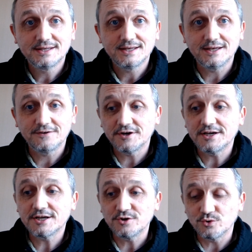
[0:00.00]
If I
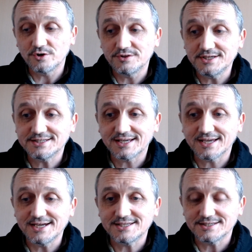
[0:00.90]
know on these
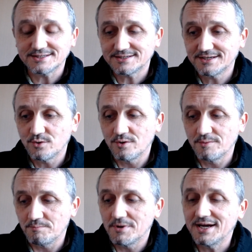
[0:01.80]
occasions,
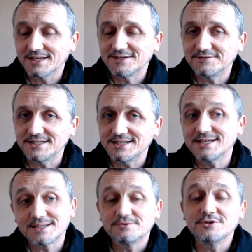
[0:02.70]
my activity is
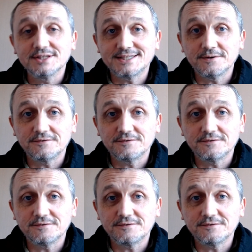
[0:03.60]
I'm doing this thing with the